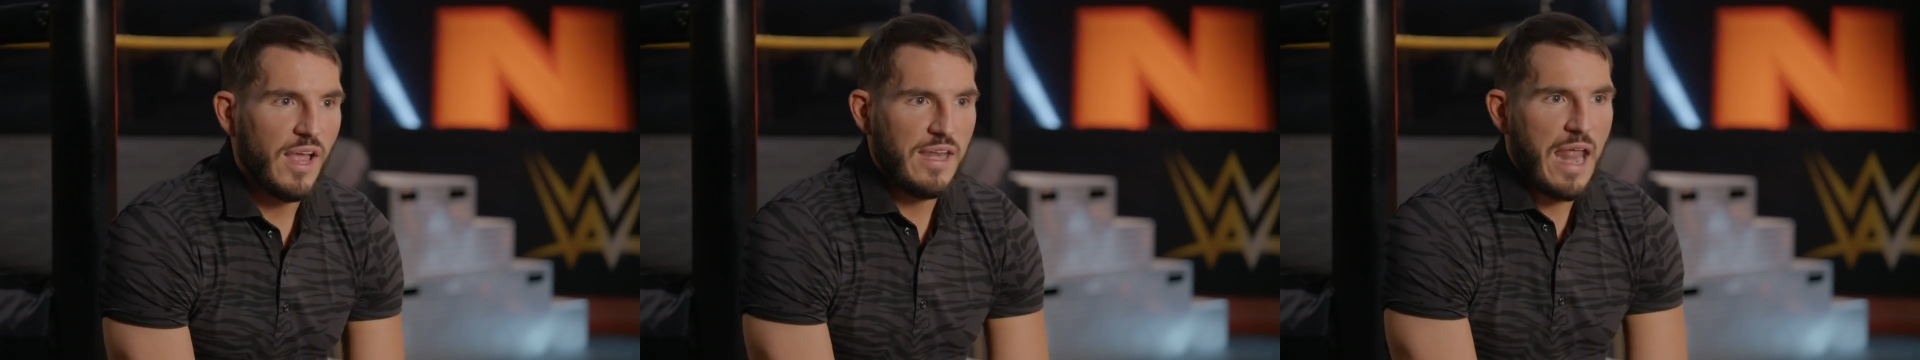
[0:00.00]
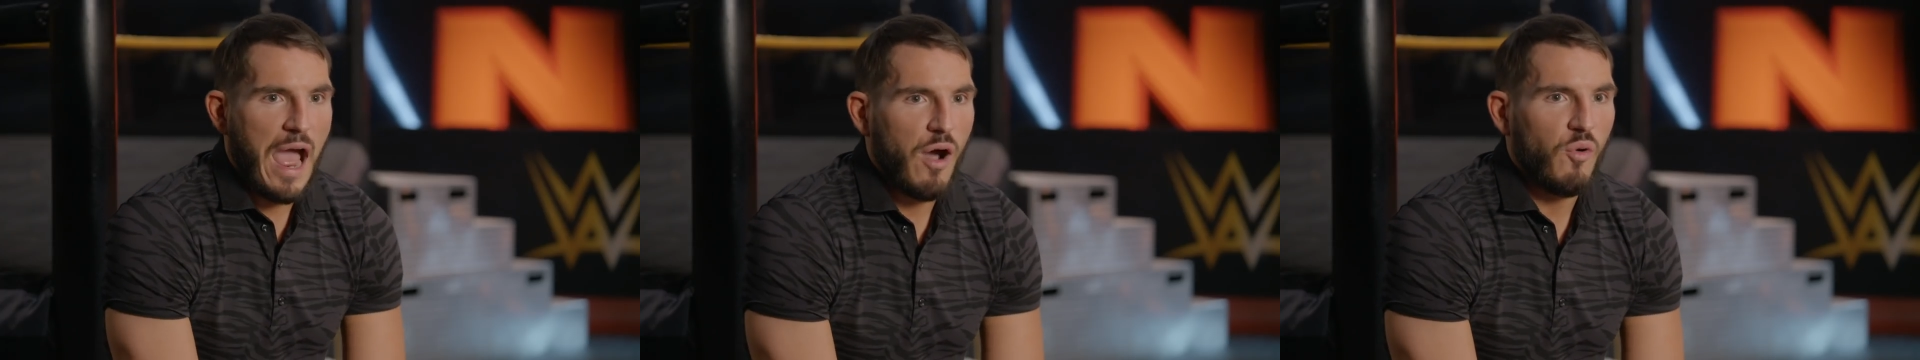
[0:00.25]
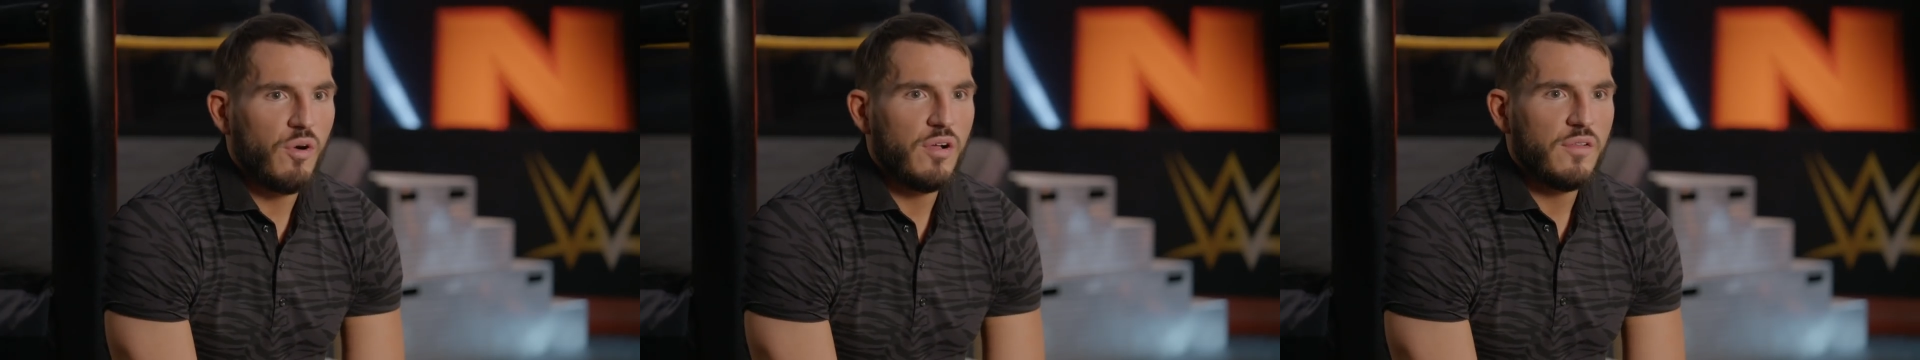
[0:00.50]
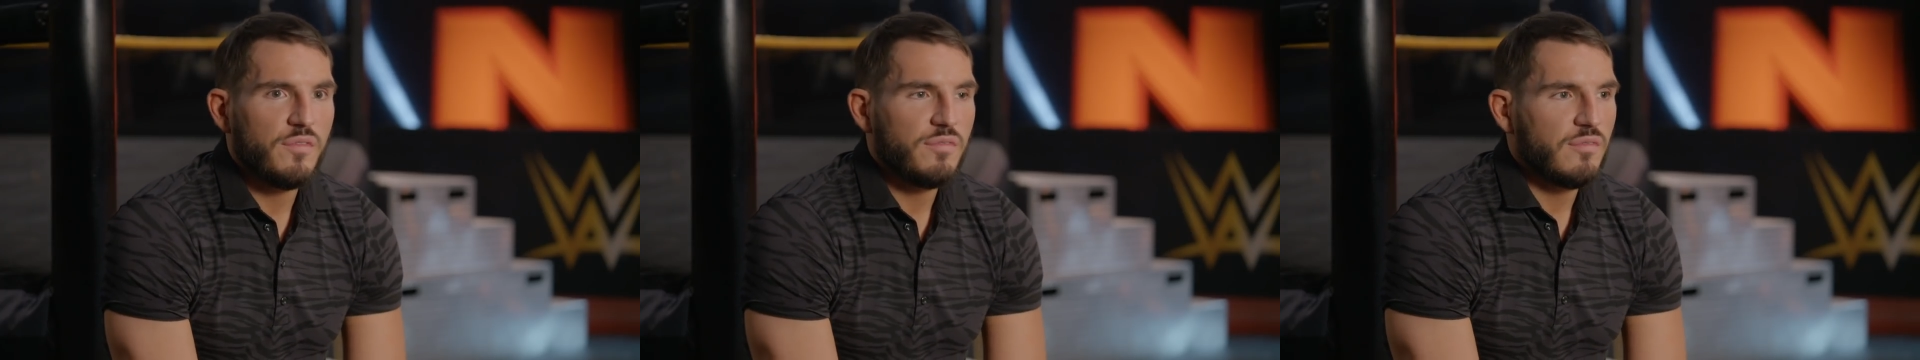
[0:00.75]
Now,
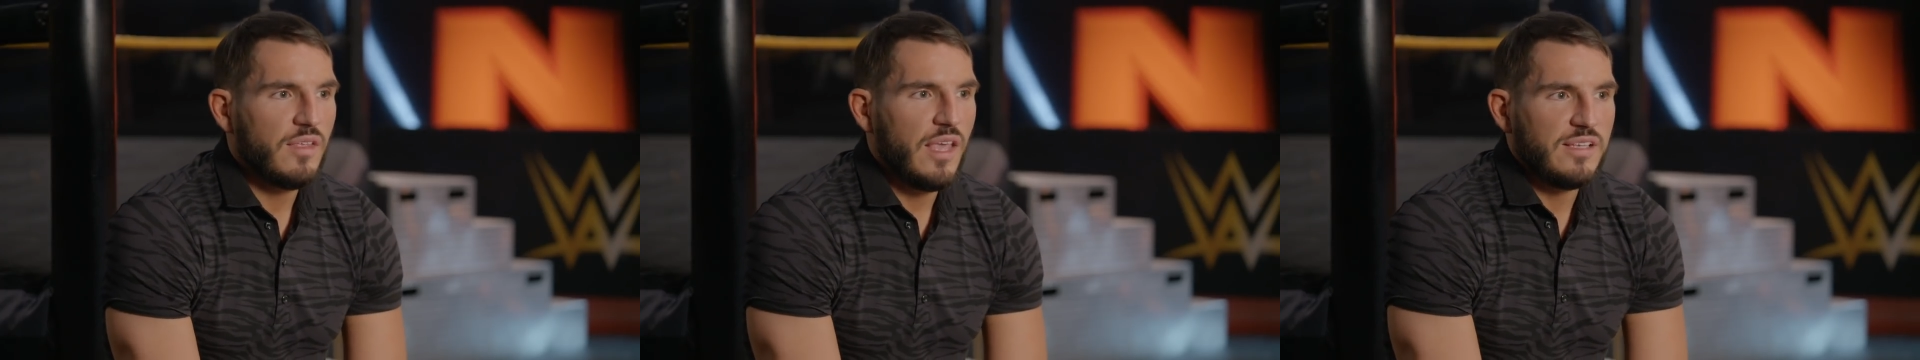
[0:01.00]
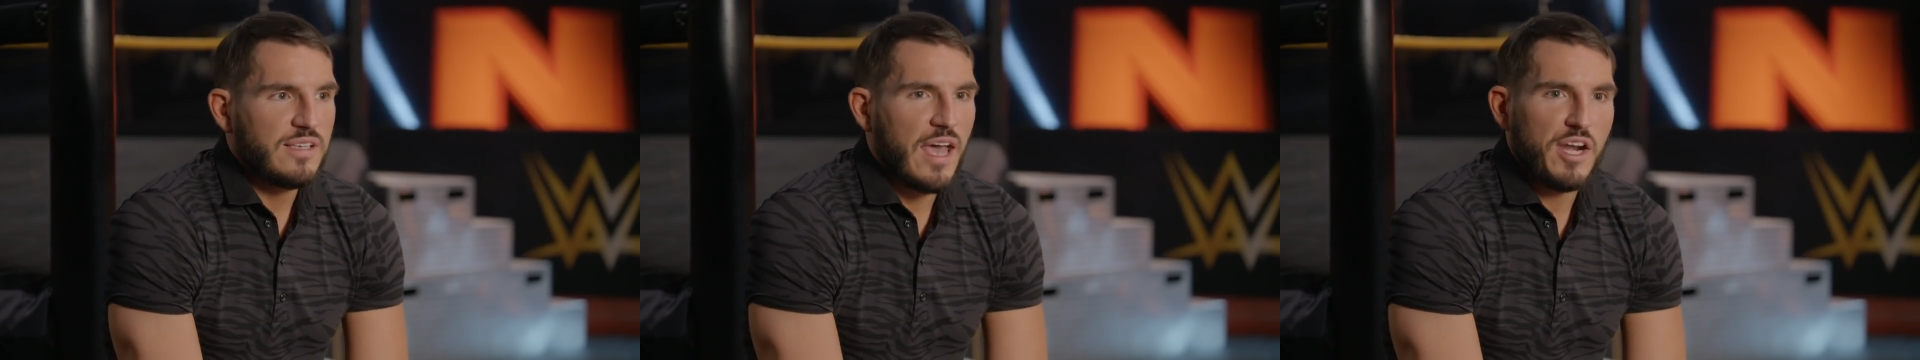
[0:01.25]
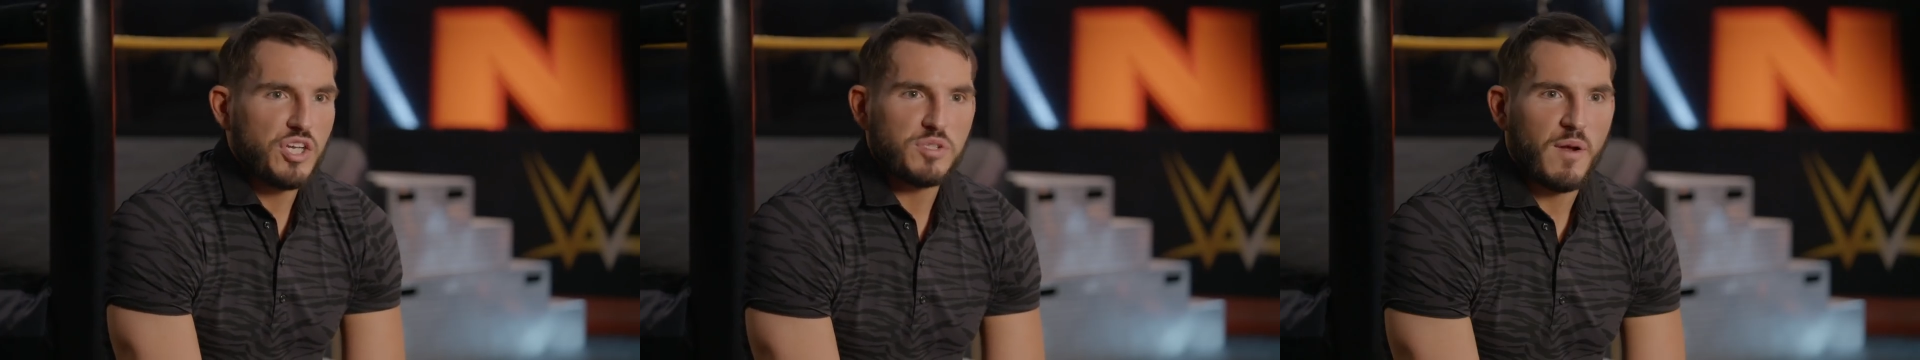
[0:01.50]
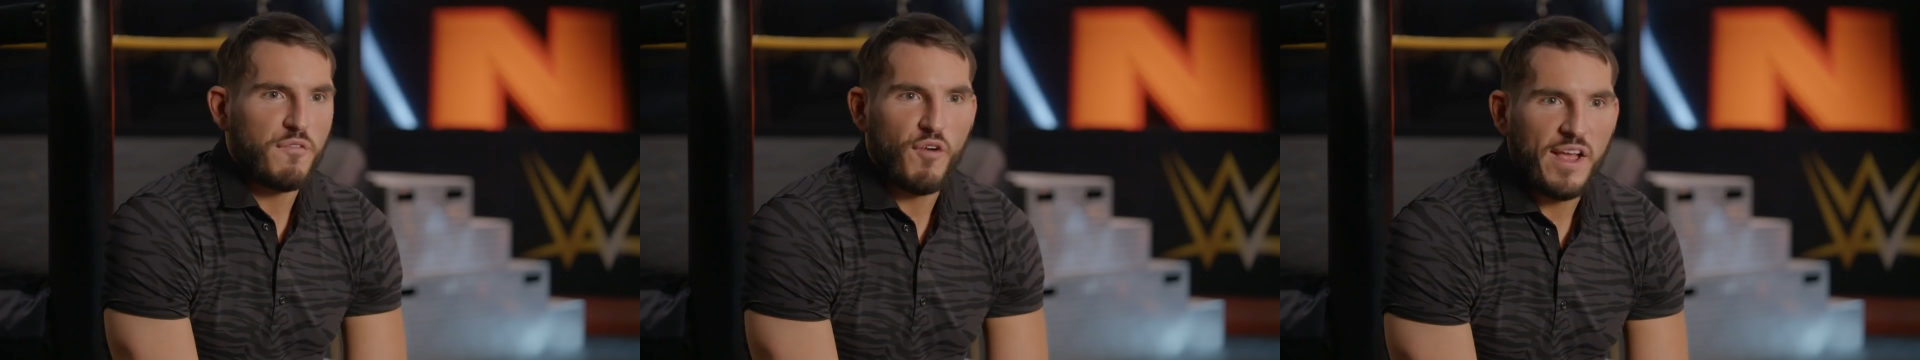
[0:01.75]
he's kind of just
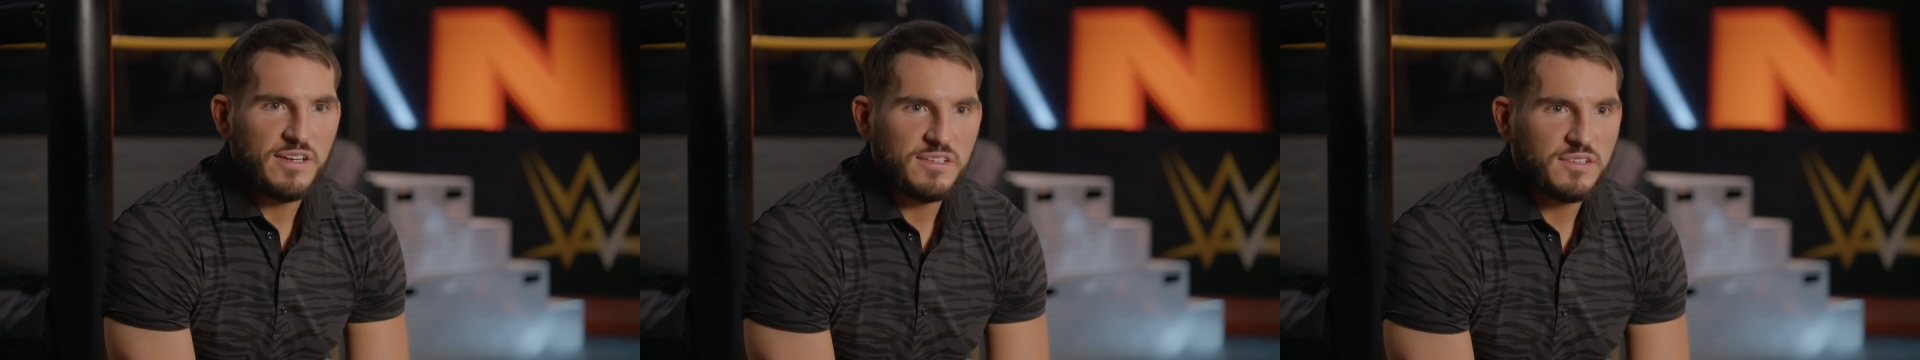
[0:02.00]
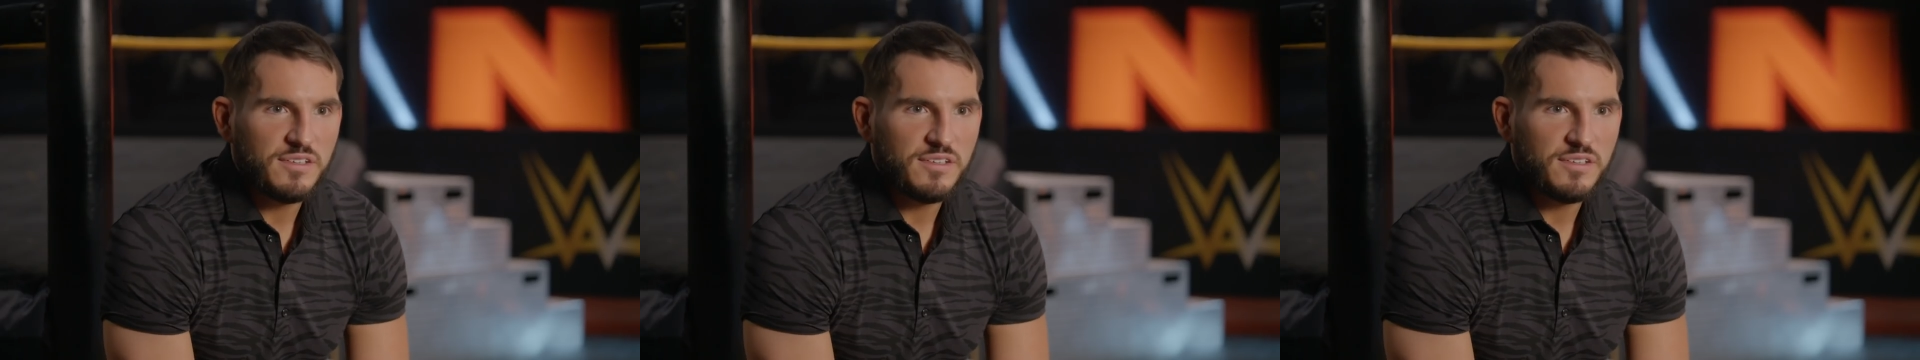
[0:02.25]
my friend.